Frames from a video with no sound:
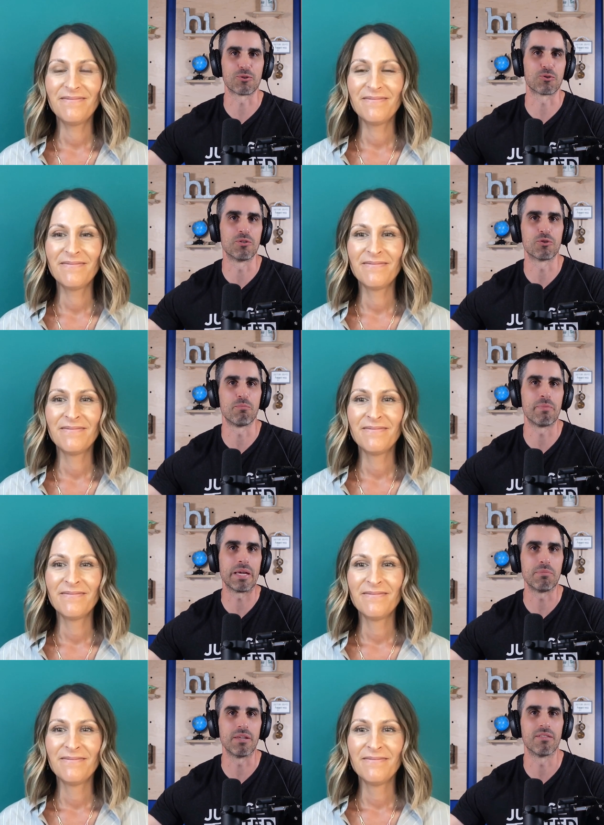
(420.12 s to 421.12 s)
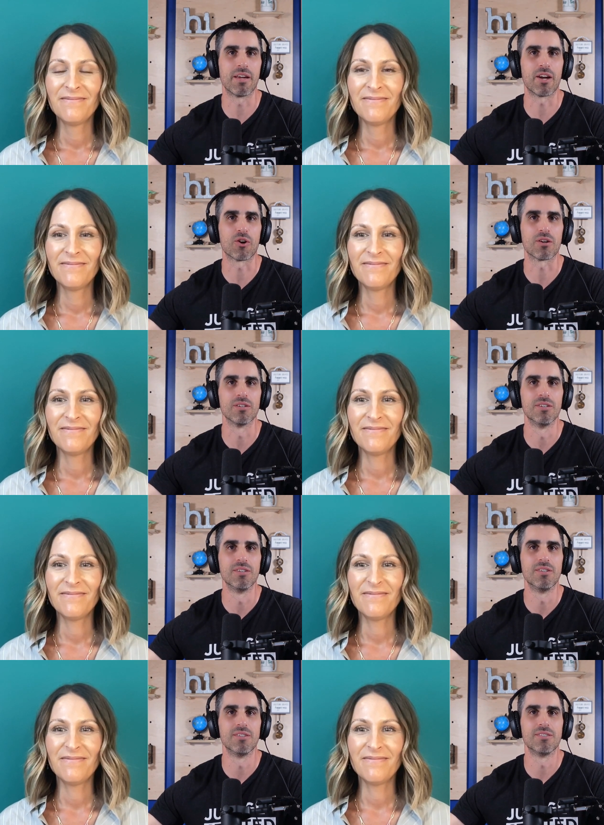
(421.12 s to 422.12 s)
Speaker 1: syndrome may be there
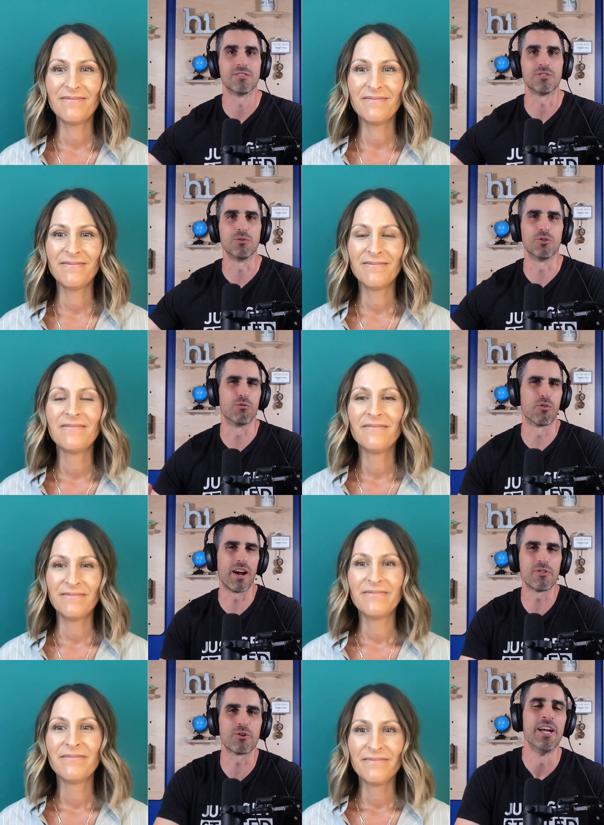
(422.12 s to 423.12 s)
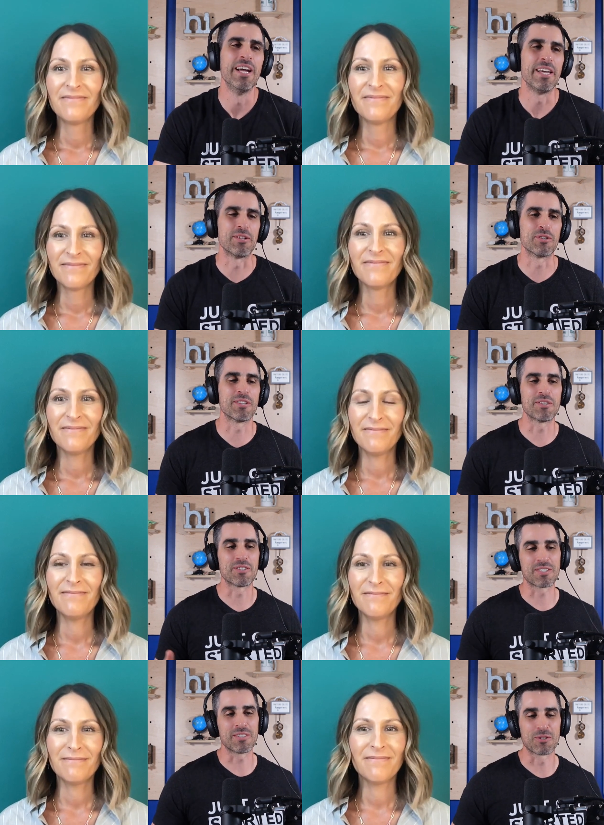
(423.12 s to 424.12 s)
do you, do you find that is
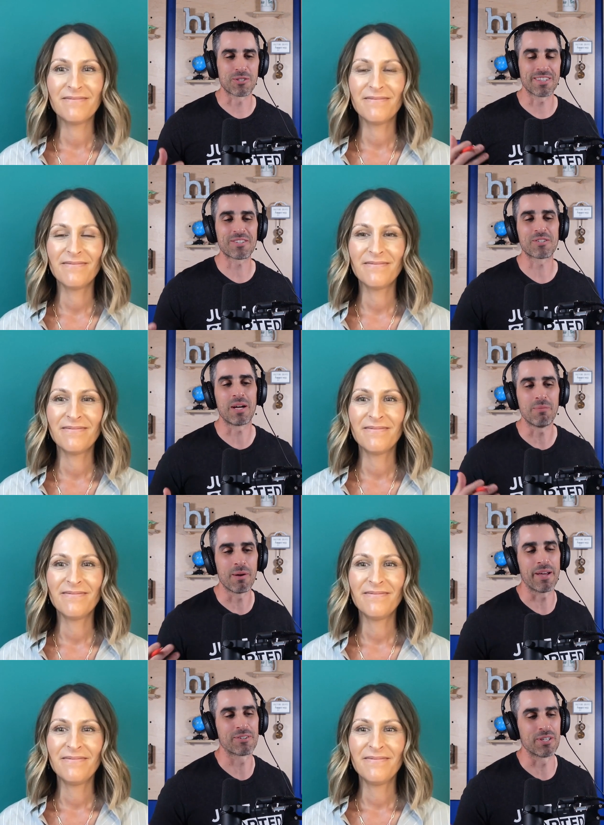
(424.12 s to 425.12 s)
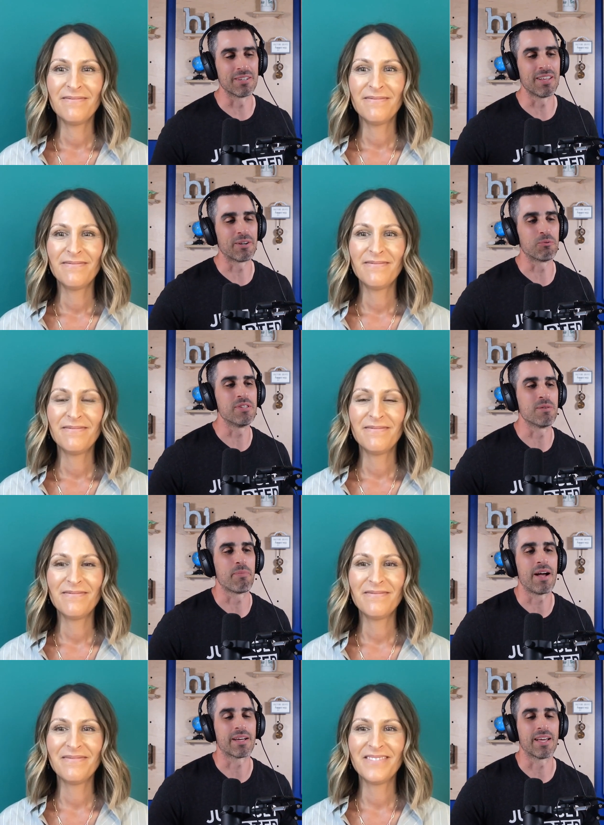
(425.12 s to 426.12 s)
this this this has come up actually in a lot of recent
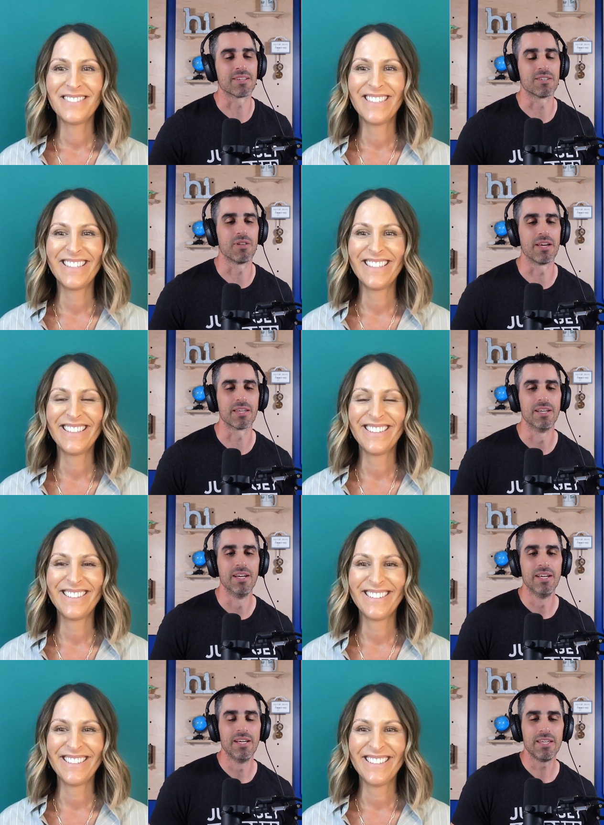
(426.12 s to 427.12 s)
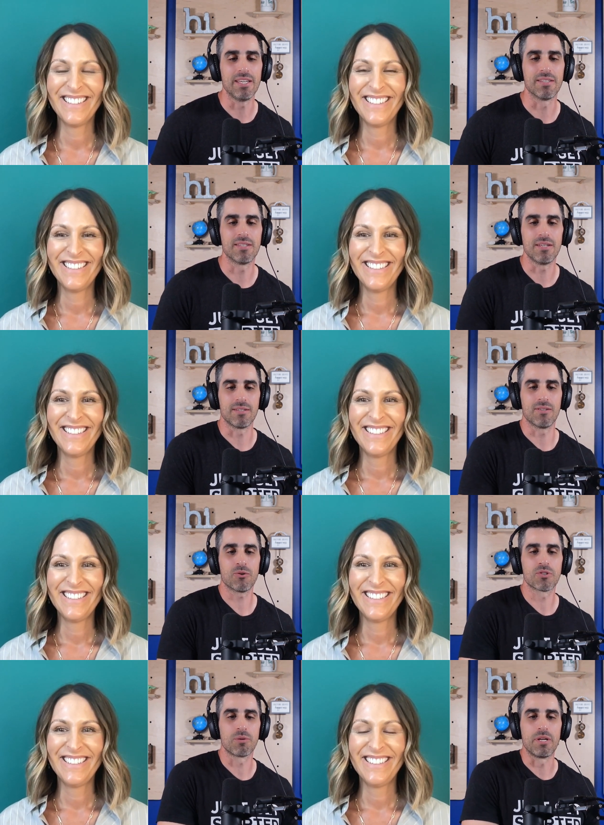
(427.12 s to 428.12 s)
podcasts of like is is
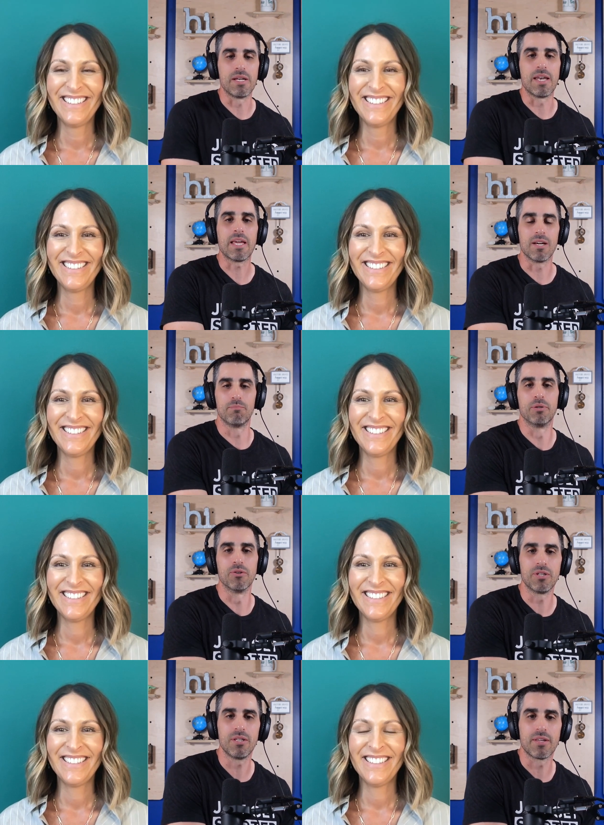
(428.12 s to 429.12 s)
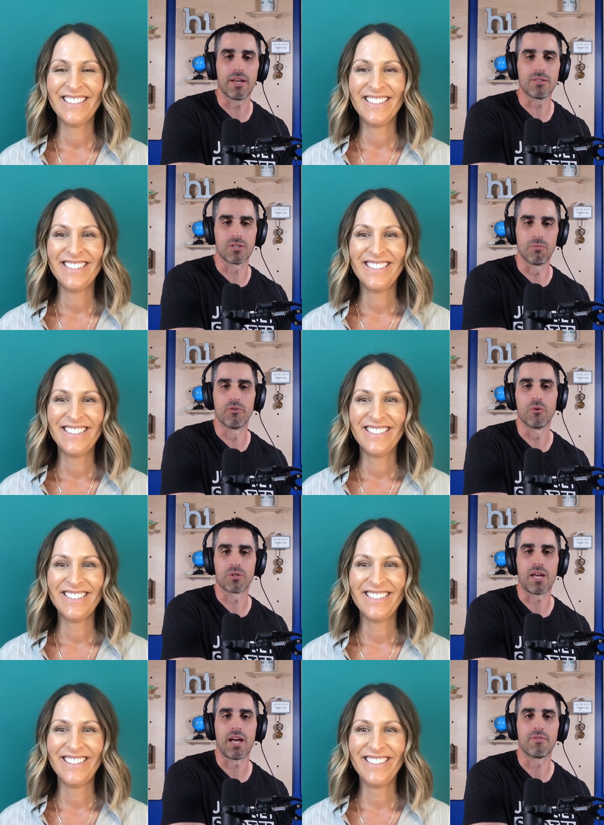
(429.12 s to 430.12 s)
there some innate ability that some folks
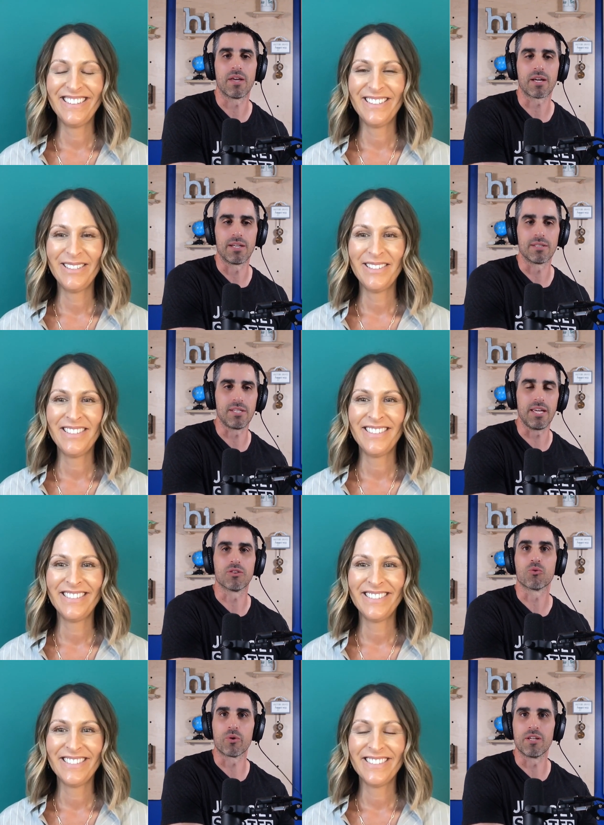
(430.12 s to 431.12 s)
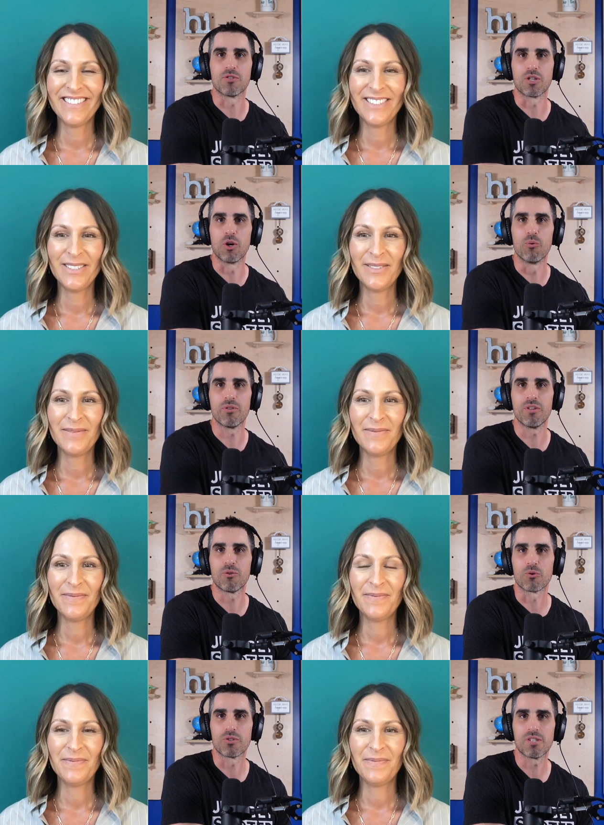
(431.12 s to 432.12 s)
have that kind of take the reins and go with it
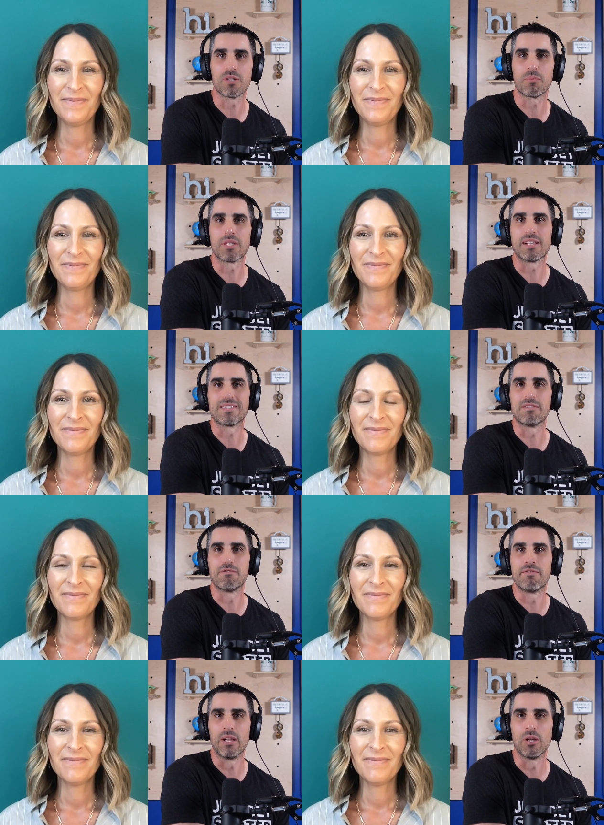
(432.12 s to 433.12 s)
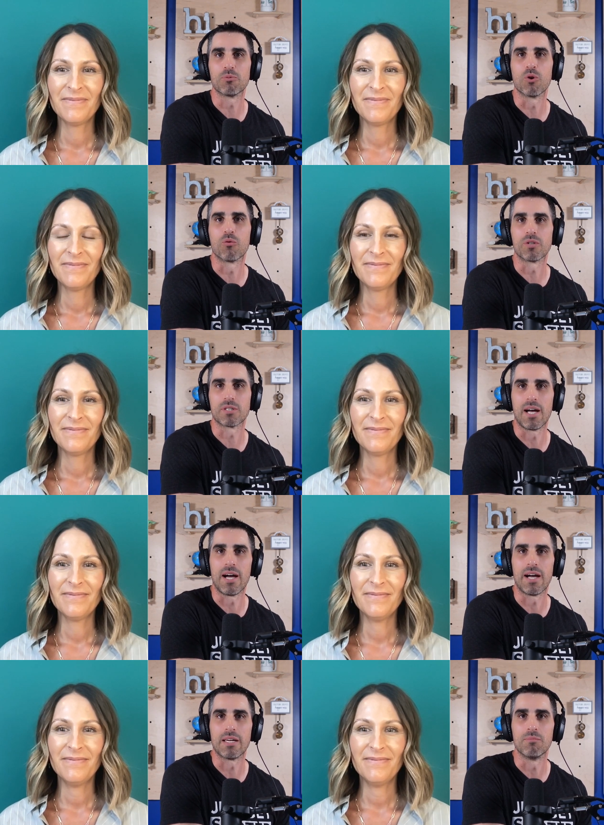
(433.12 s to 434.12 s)
or is this something that's developed over
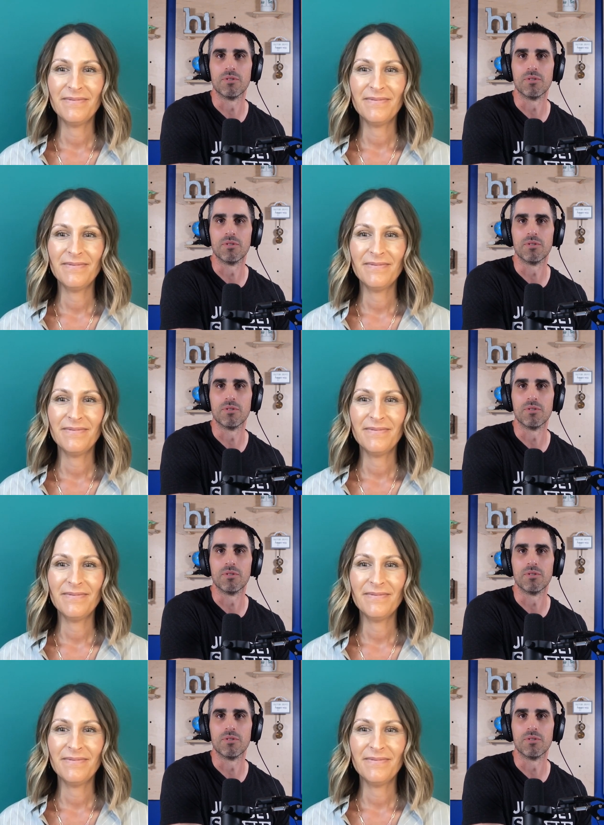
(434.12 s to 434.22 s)
time